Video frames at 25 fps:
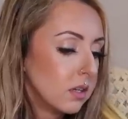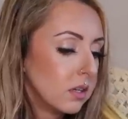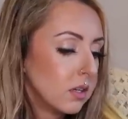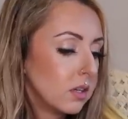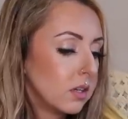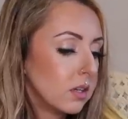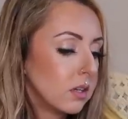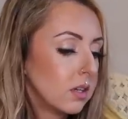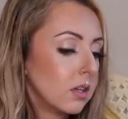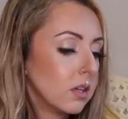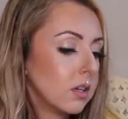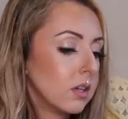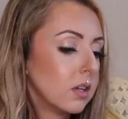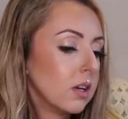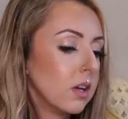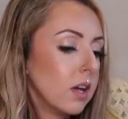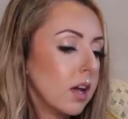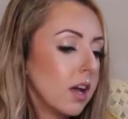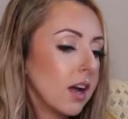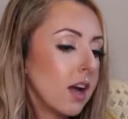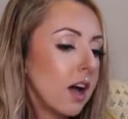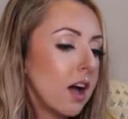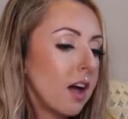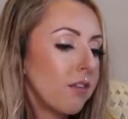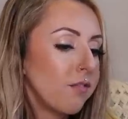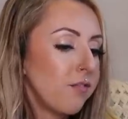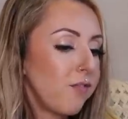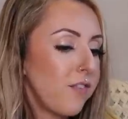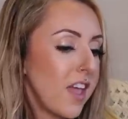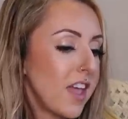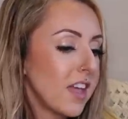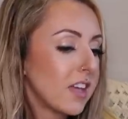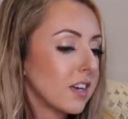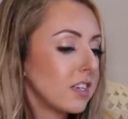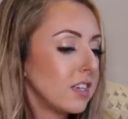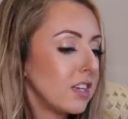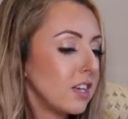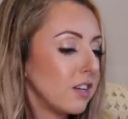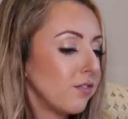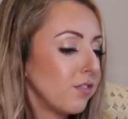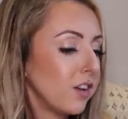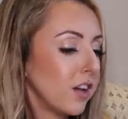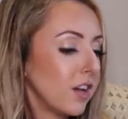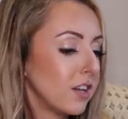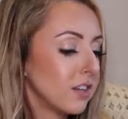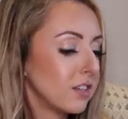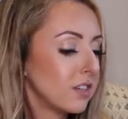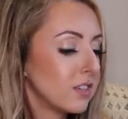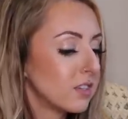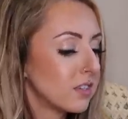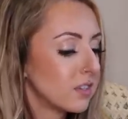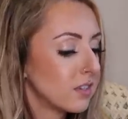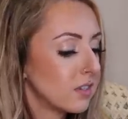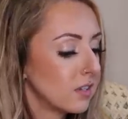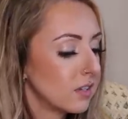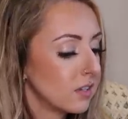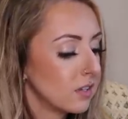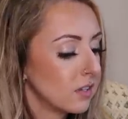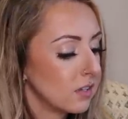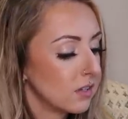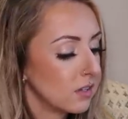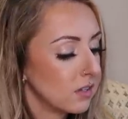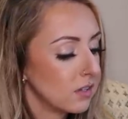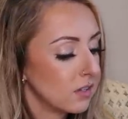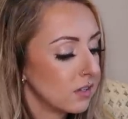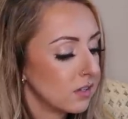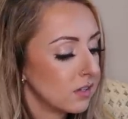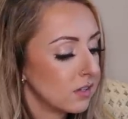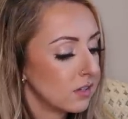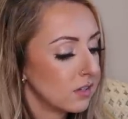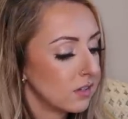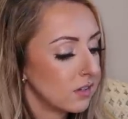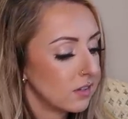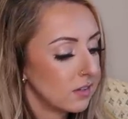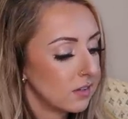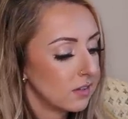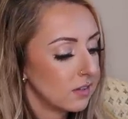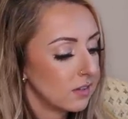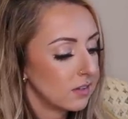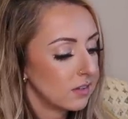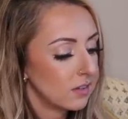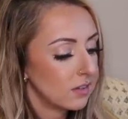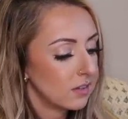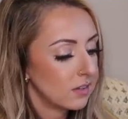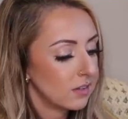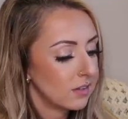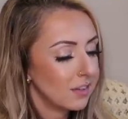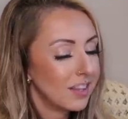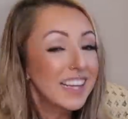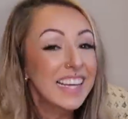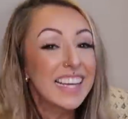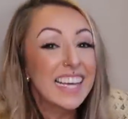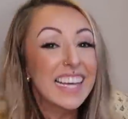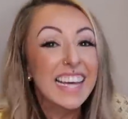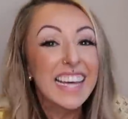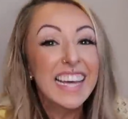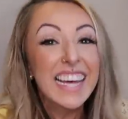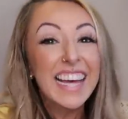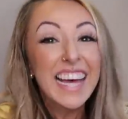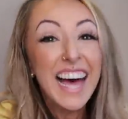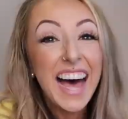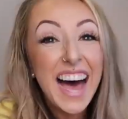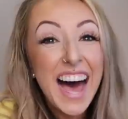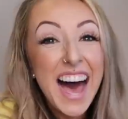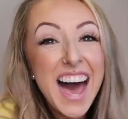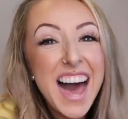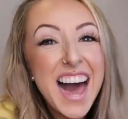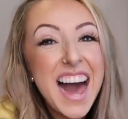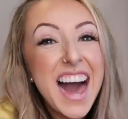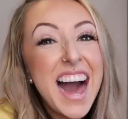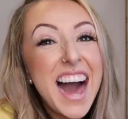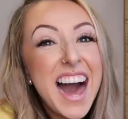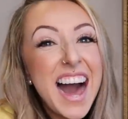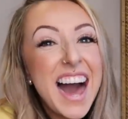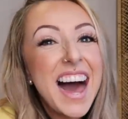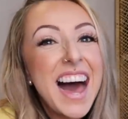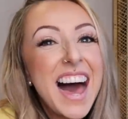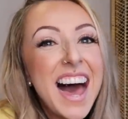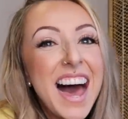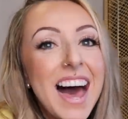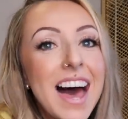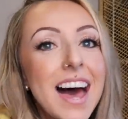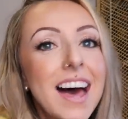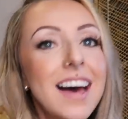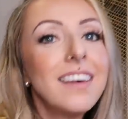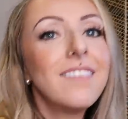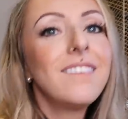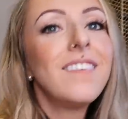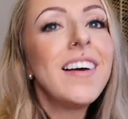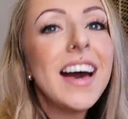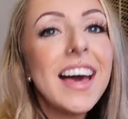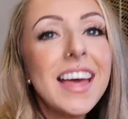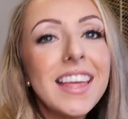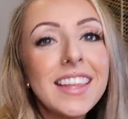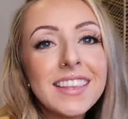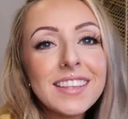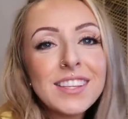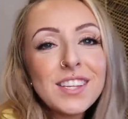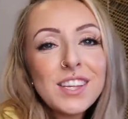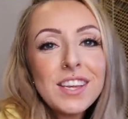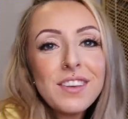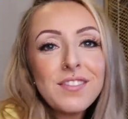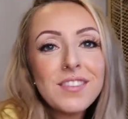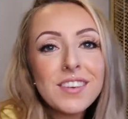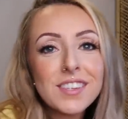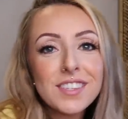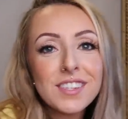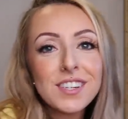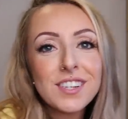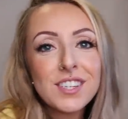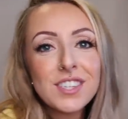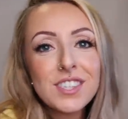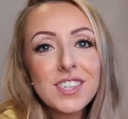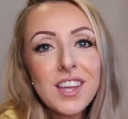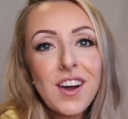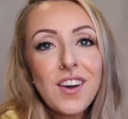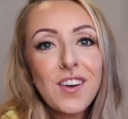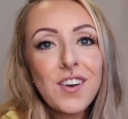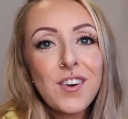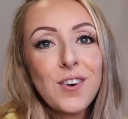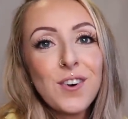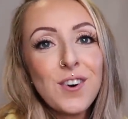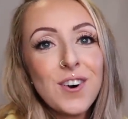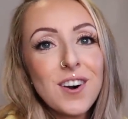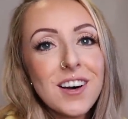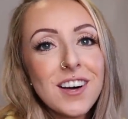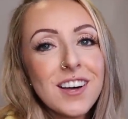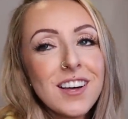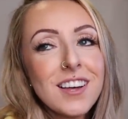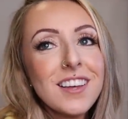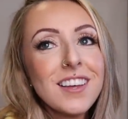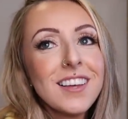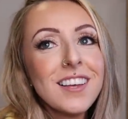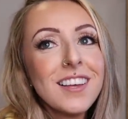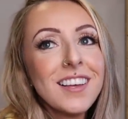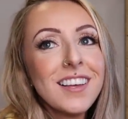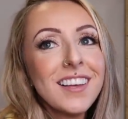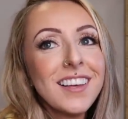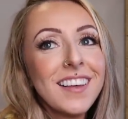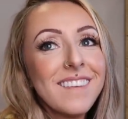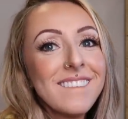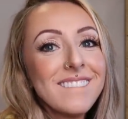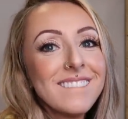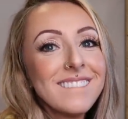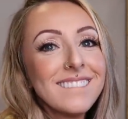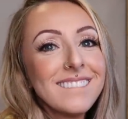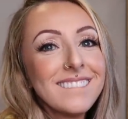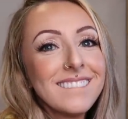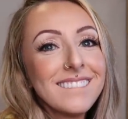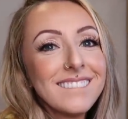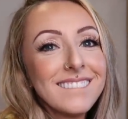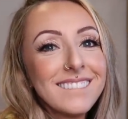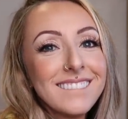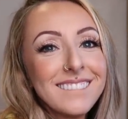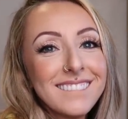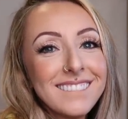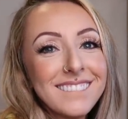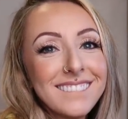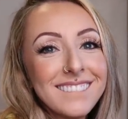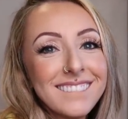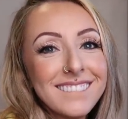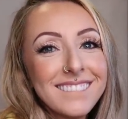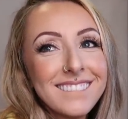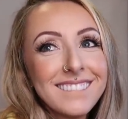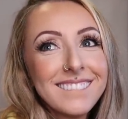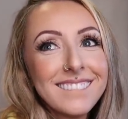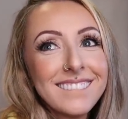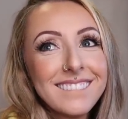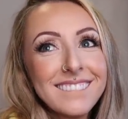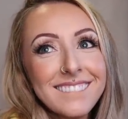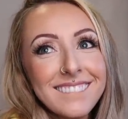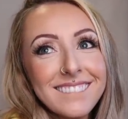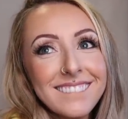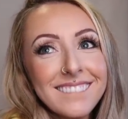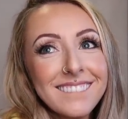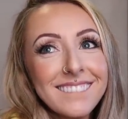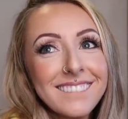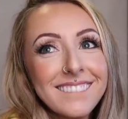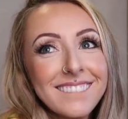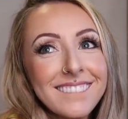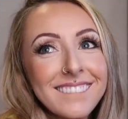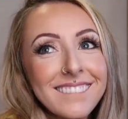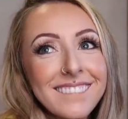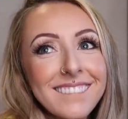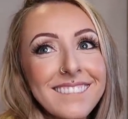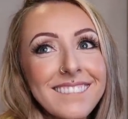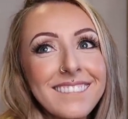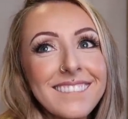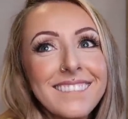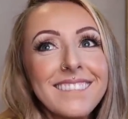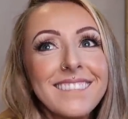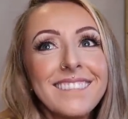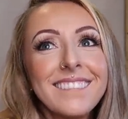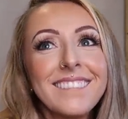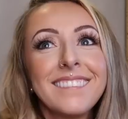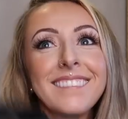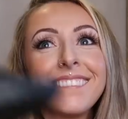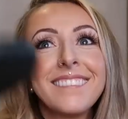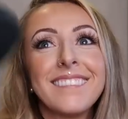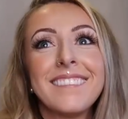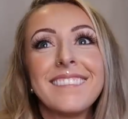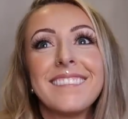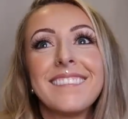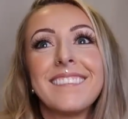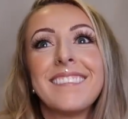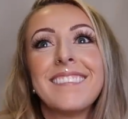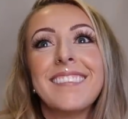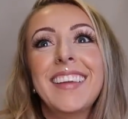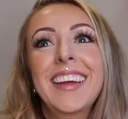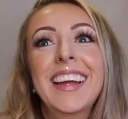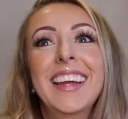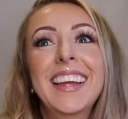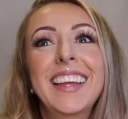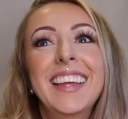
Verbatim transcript: You got Teva? I got fake Tevas. You used to make fun of my Tevas. What? Tevas are so cool. You used to make fun of my sandals that look just like Tevas.